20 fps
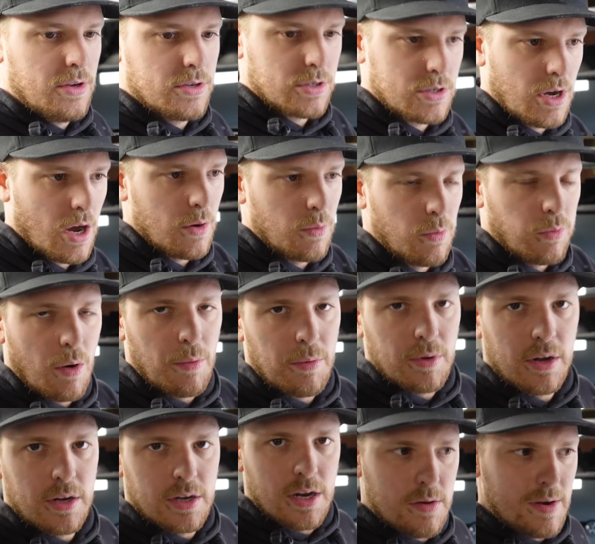So what we're
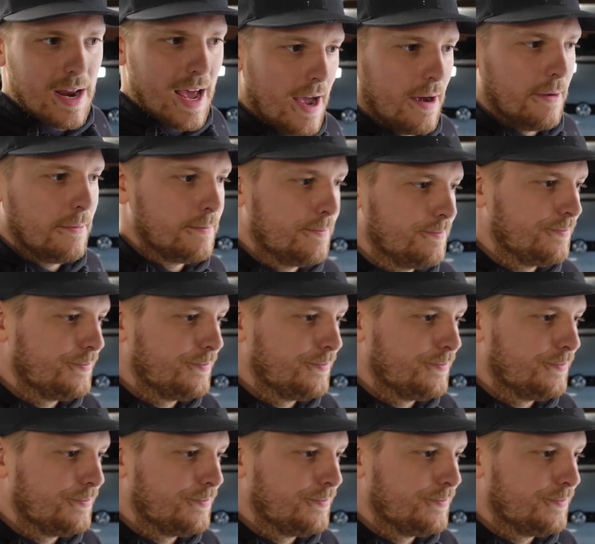going to do now